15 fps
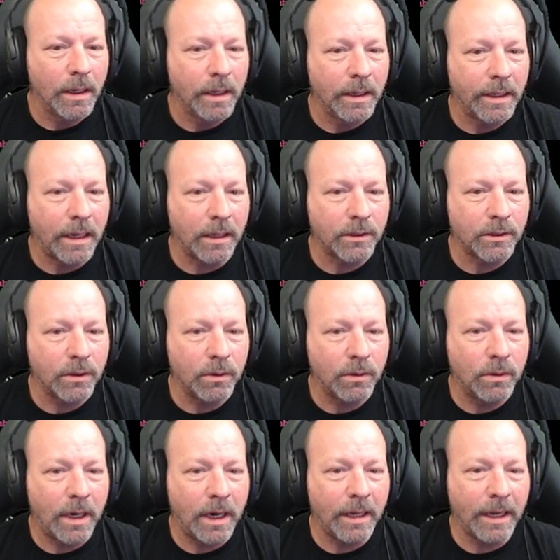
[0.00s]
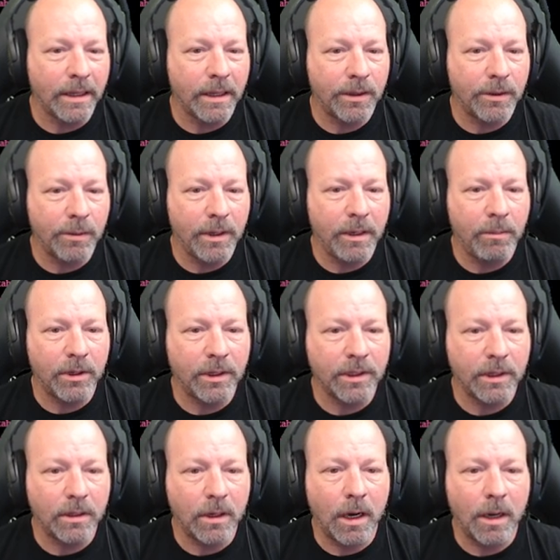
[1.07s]
That looks cool. I like the 3D
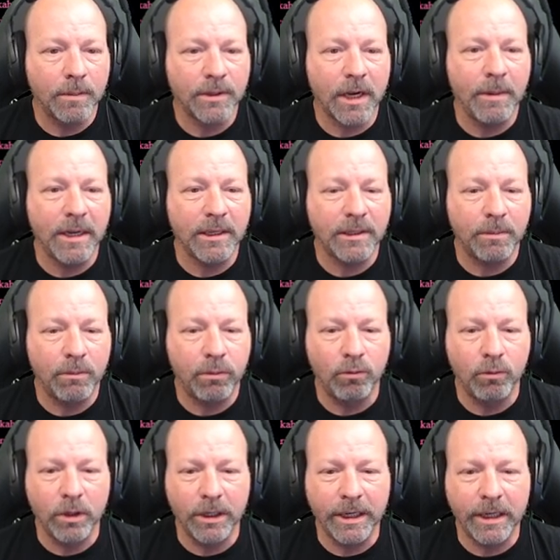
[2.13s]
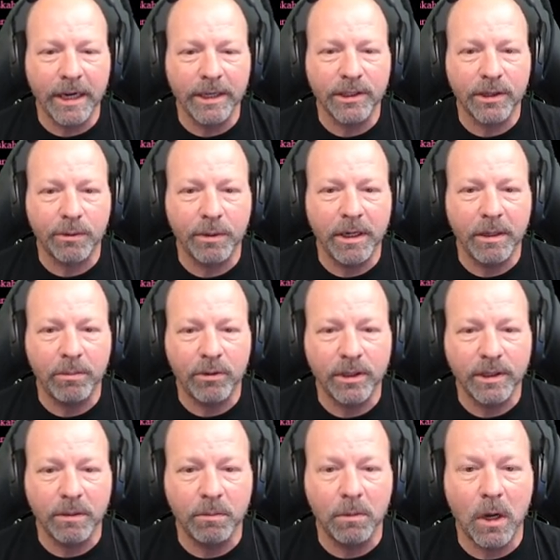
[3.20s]
printed knobs. I made some really nice 3D
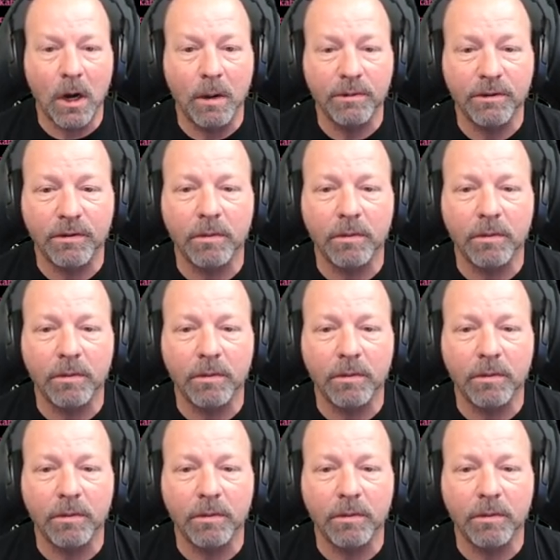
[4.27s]
printed knobs for